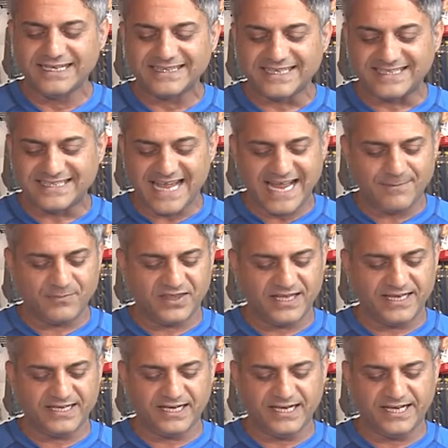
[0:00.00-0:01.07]
The damn
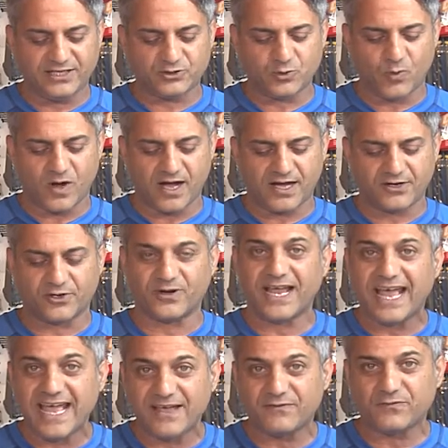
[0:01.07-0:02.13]
thing leaks water
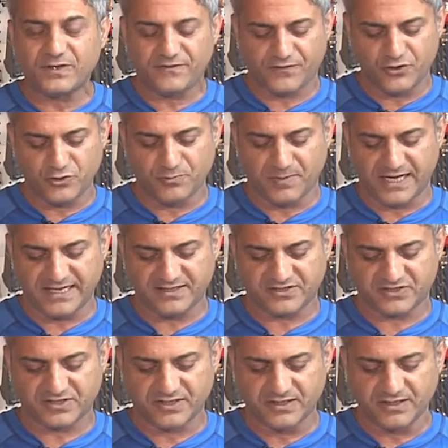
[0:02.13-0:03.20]
every few
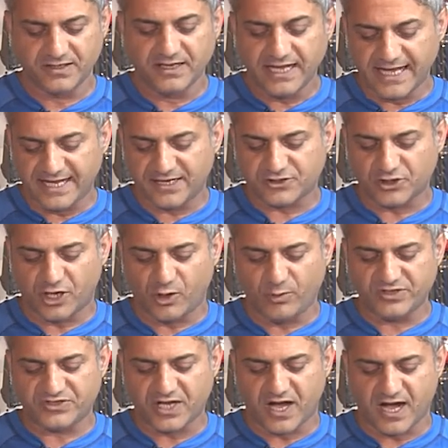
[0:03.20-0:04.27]
months, and it's
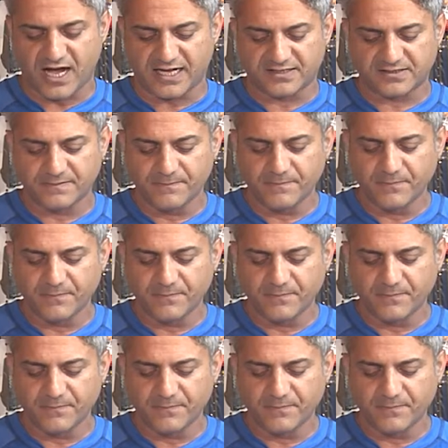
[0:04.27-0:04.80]
always the hot.